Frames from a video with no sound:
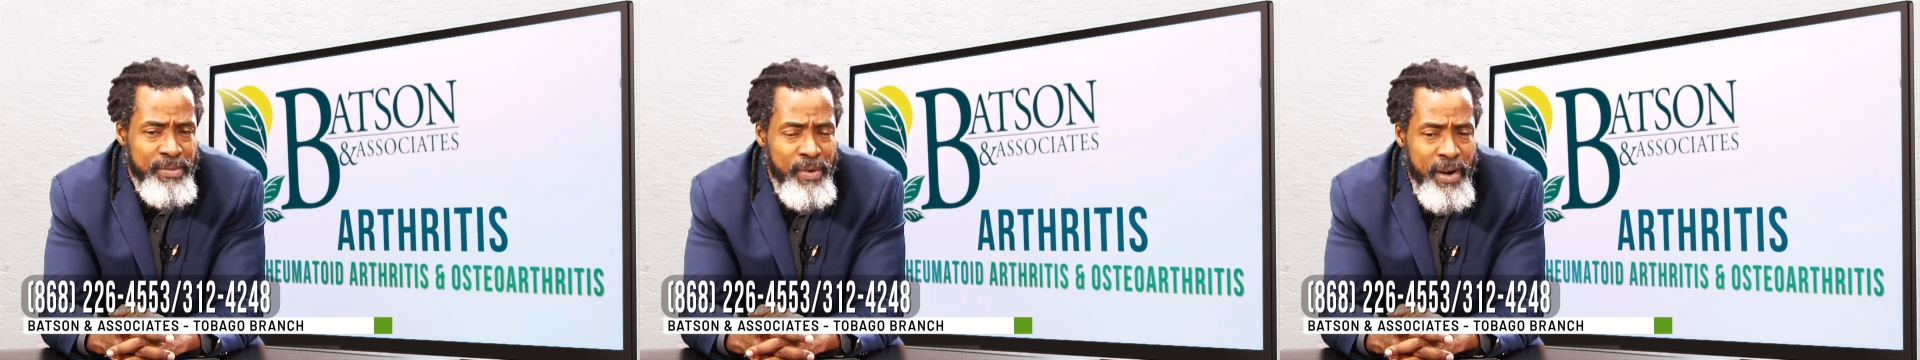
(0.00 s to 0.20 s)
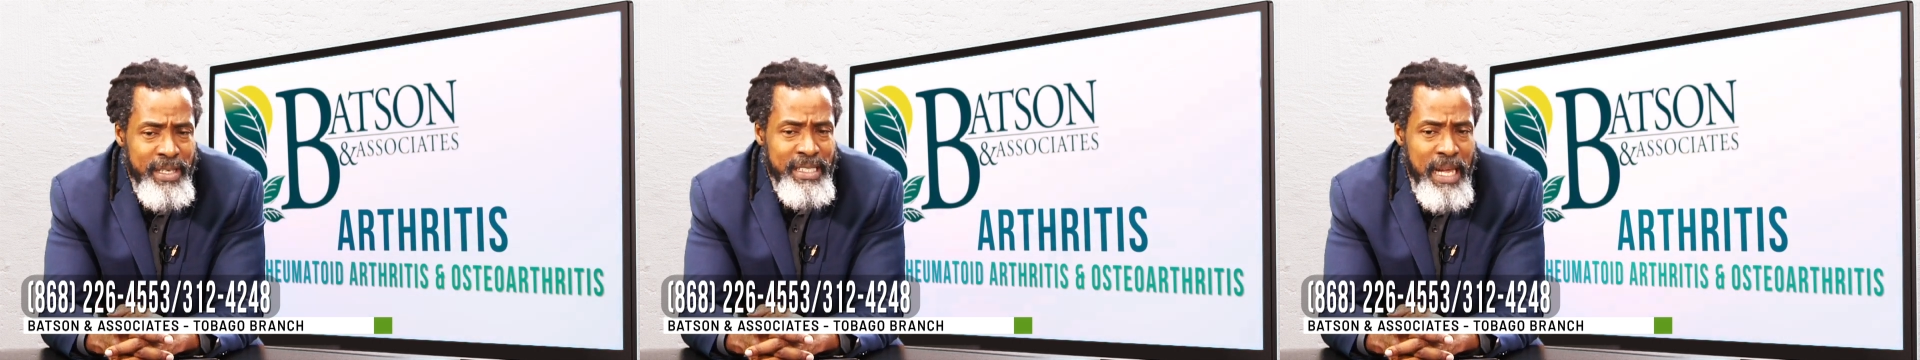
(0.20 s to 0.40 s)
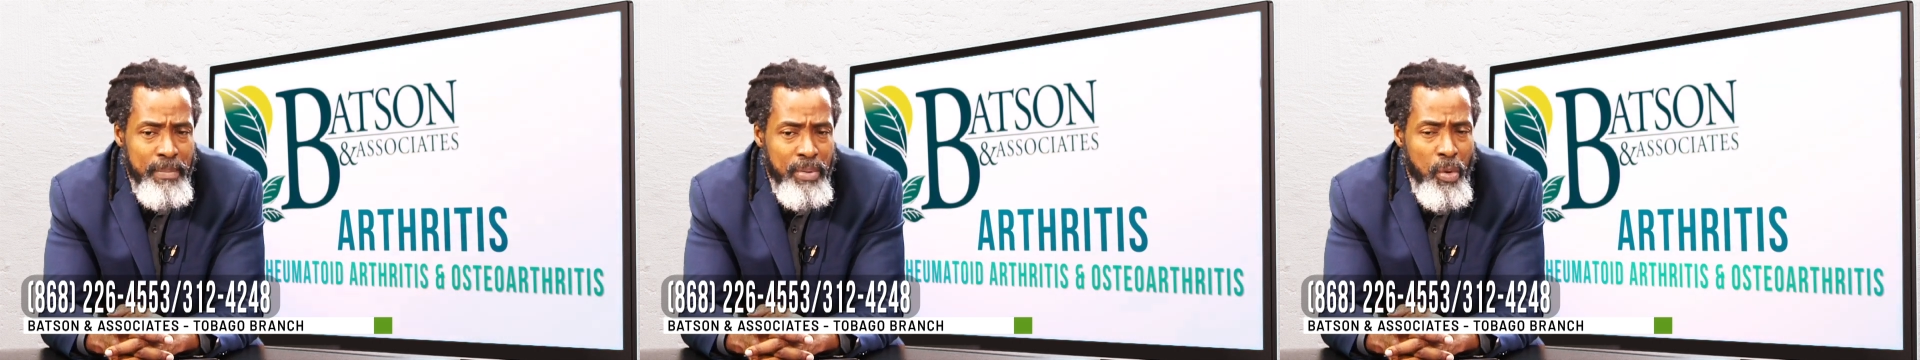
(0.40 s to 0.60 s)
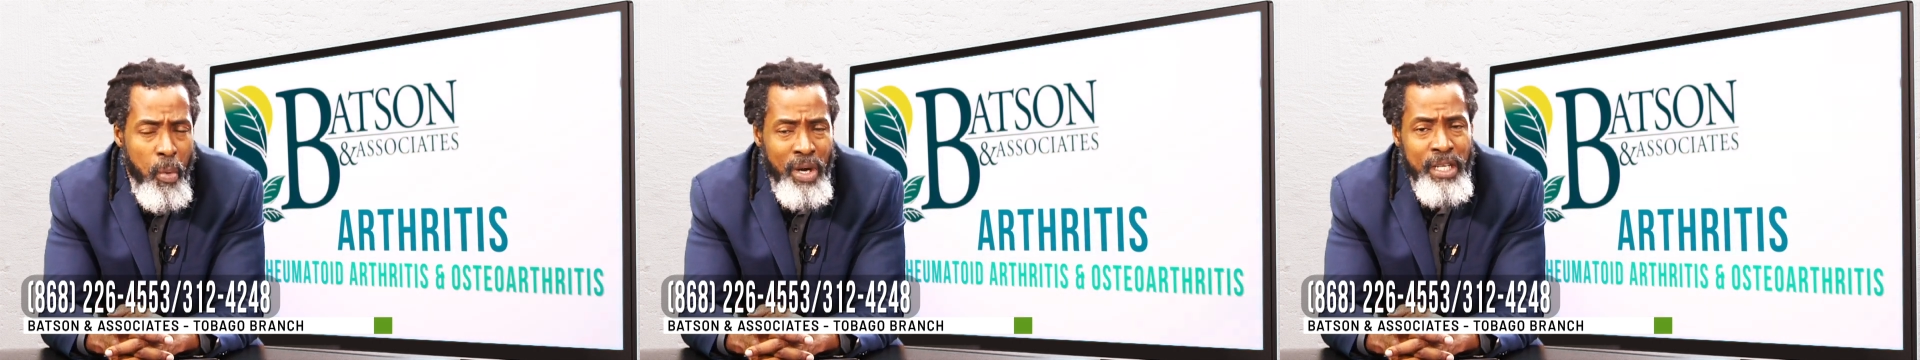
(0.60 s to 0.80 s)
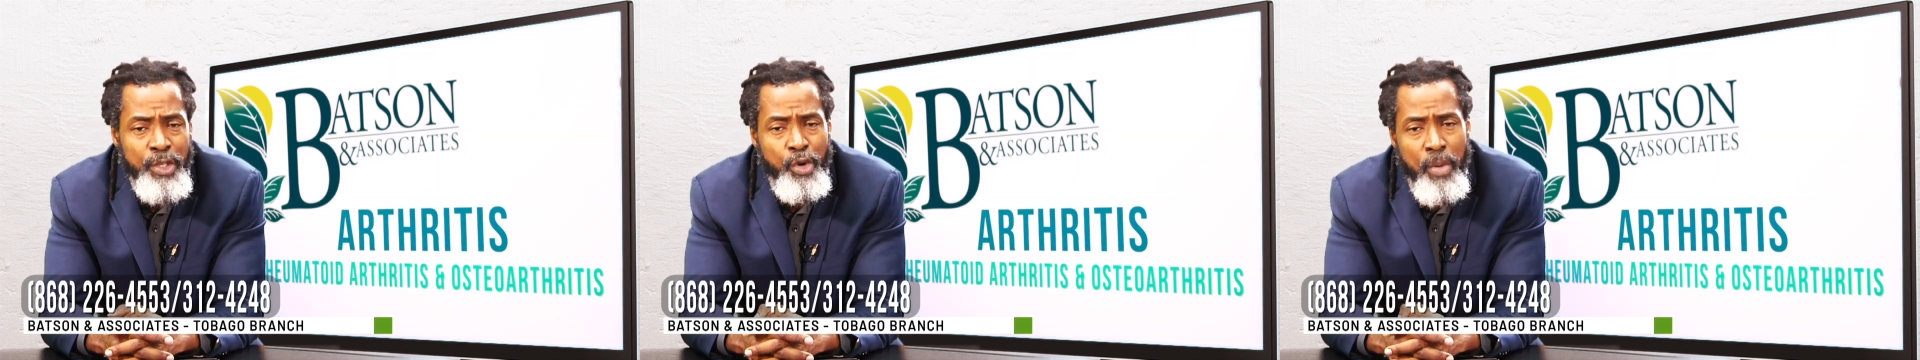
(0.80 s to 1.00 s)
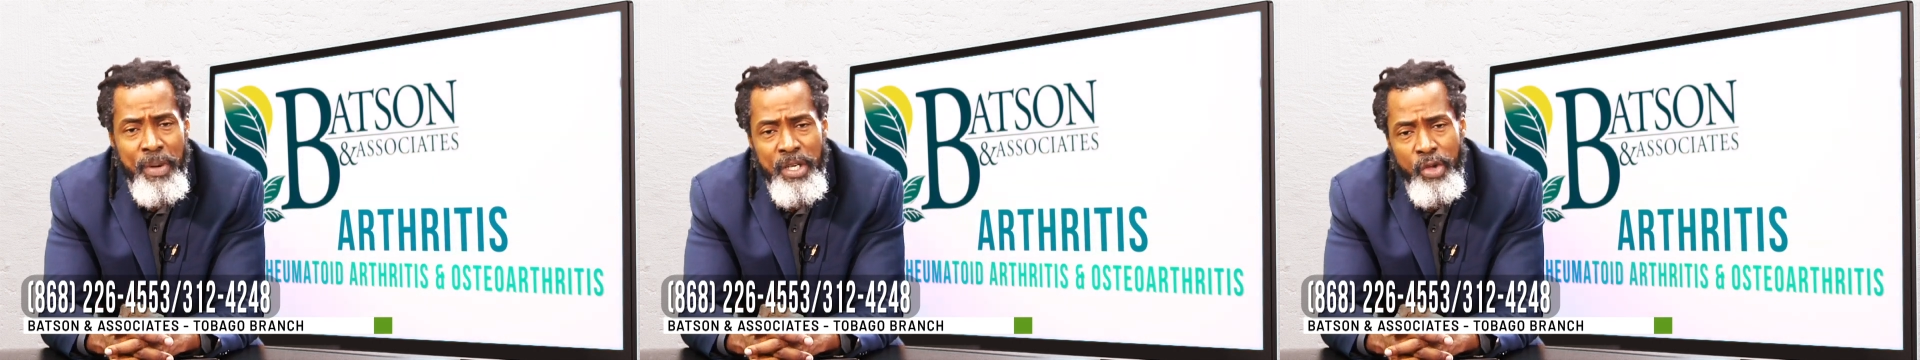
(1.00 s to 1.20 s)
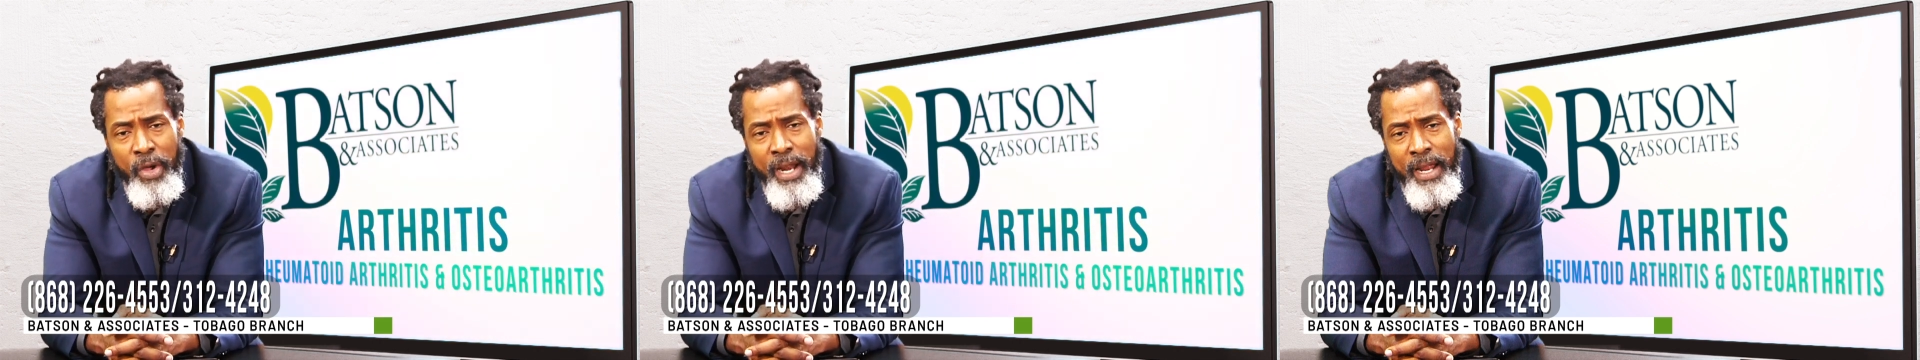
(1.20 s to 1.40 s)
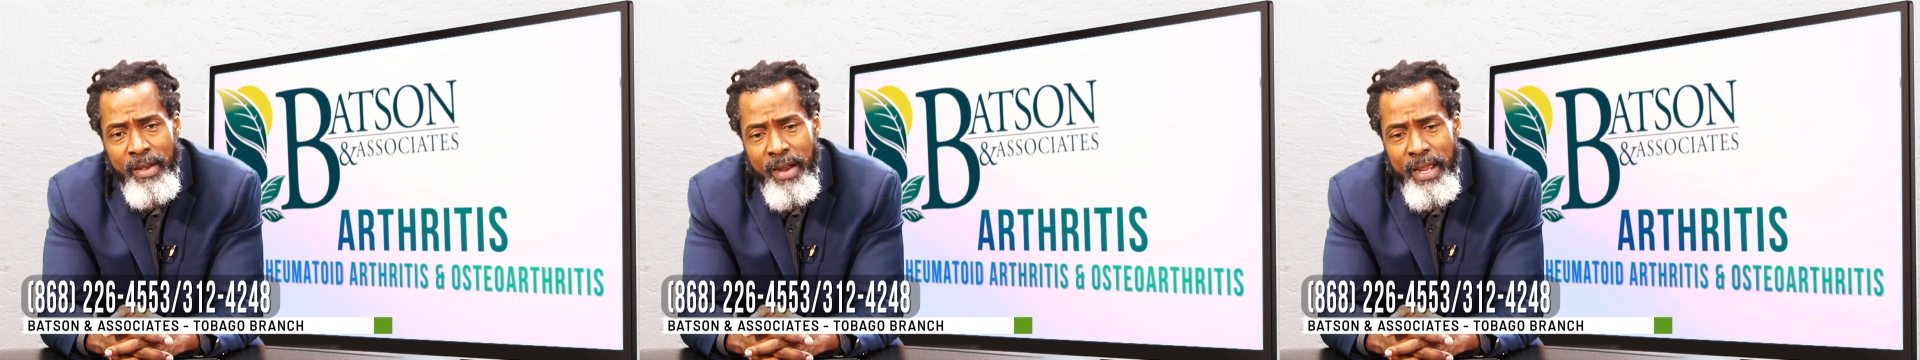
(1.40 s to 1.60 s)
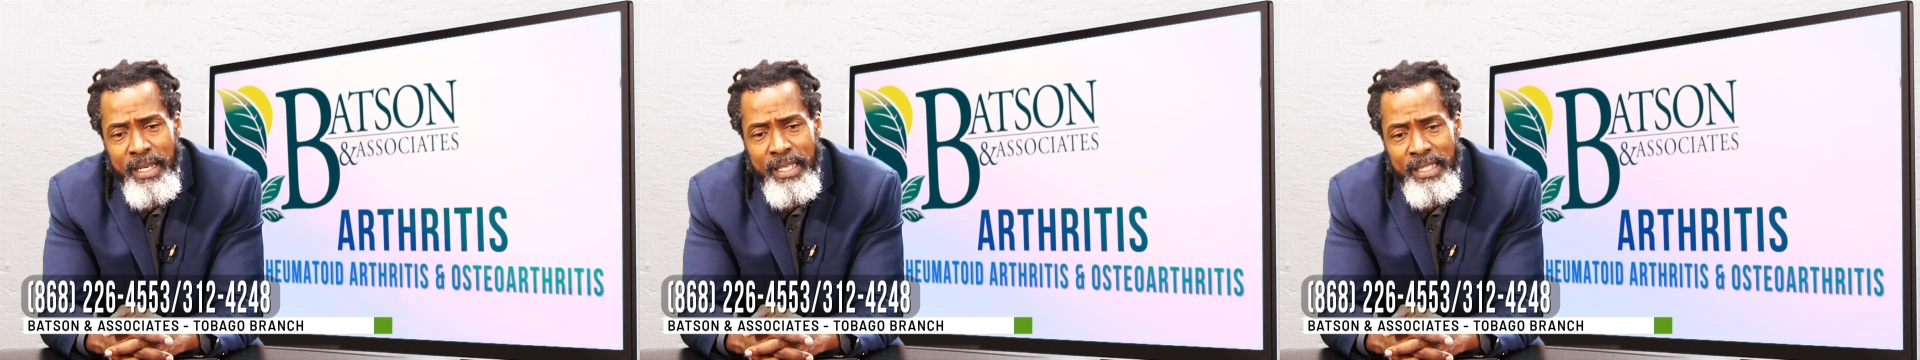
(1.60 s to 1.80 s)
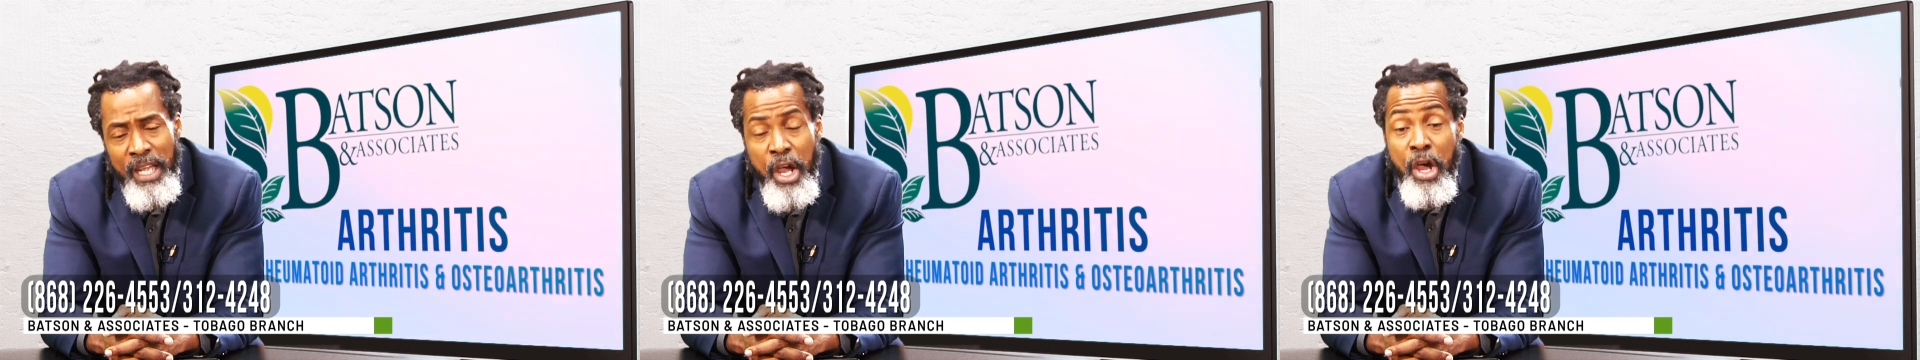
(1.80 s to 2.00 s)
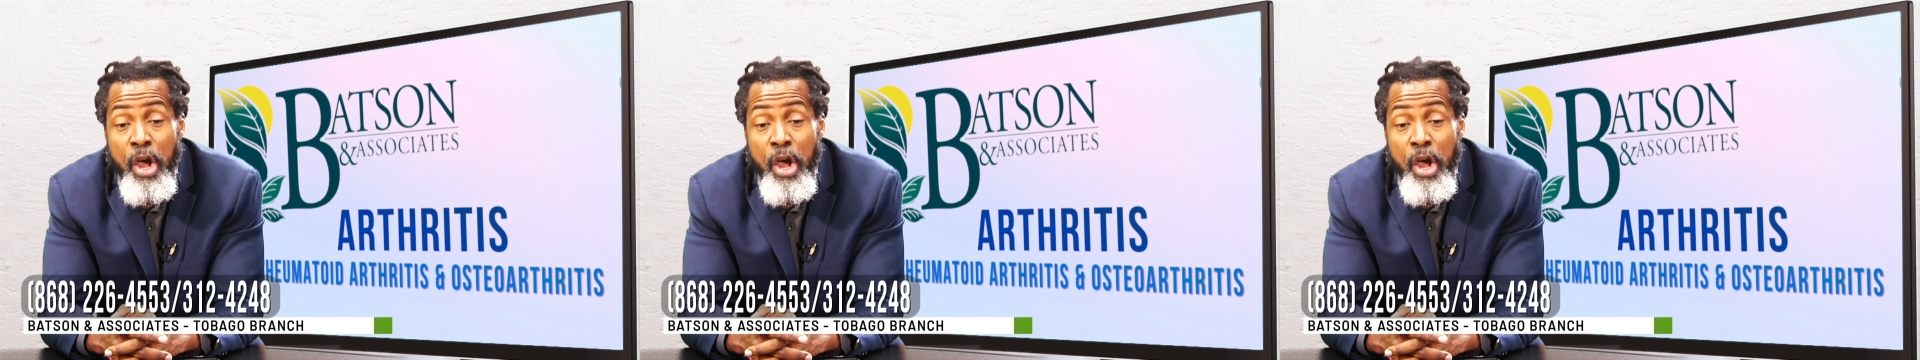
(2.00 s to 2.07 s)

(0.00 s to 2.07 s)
for example, what is rheumatoid arthritis?